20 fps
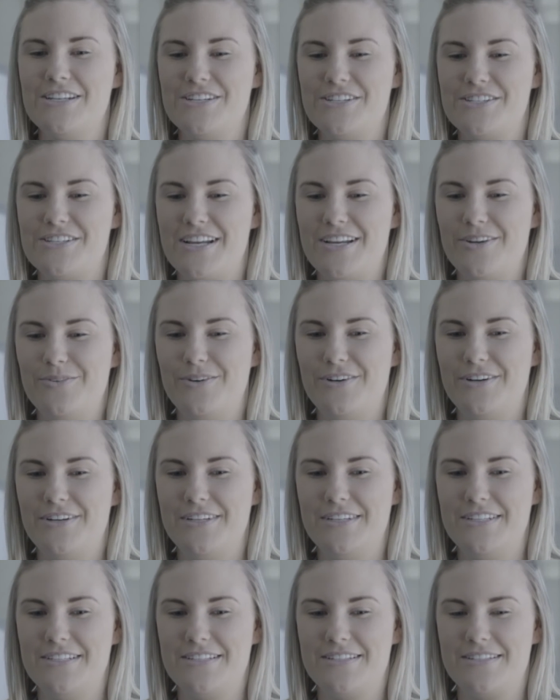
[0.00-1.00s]
She
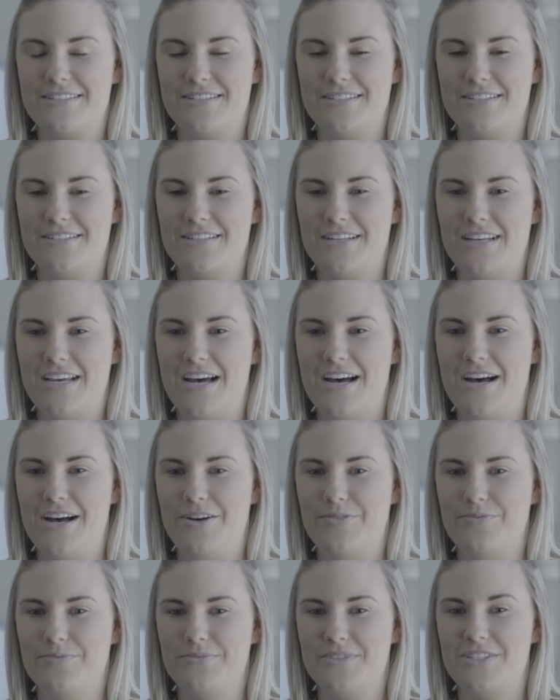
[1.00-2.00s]
was
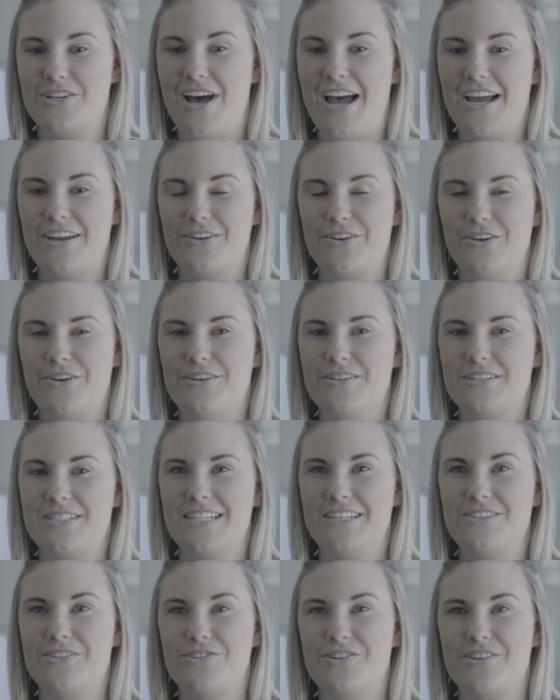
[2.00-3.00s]

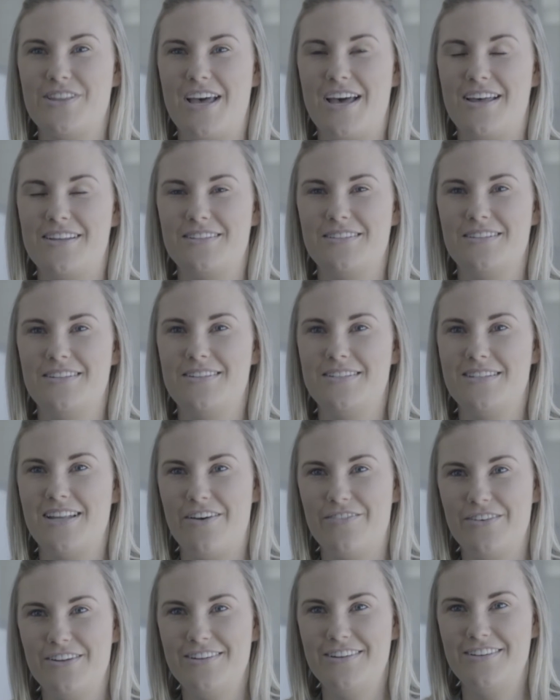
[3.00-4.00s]
diagnosed in
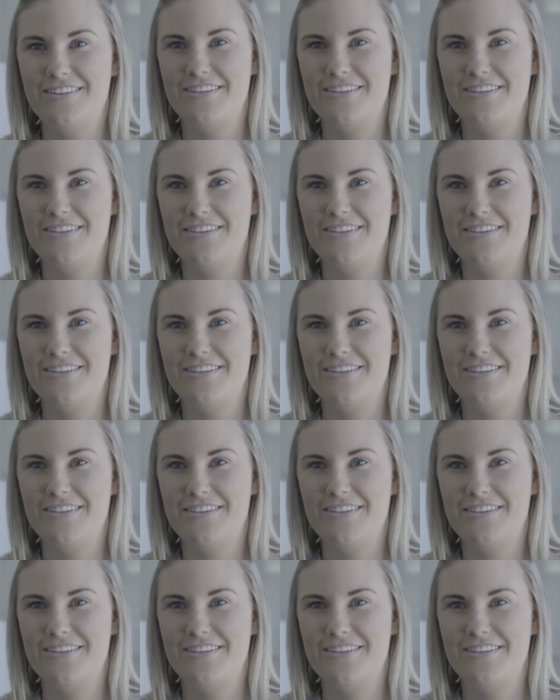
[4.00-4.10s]
2007,